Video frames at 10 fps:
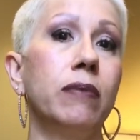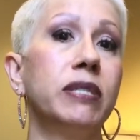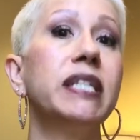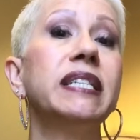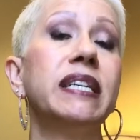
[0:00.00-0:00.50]

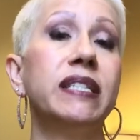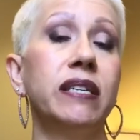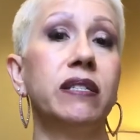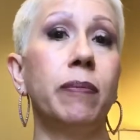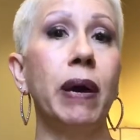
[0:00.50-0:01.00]

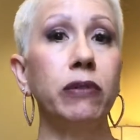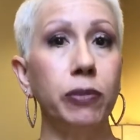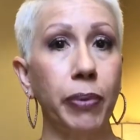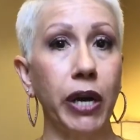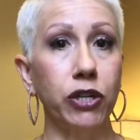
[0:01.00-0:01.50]
statistics about
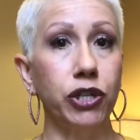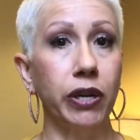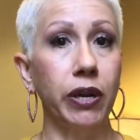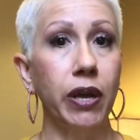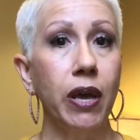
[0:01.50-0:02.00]

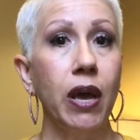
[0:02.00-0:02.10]
depression.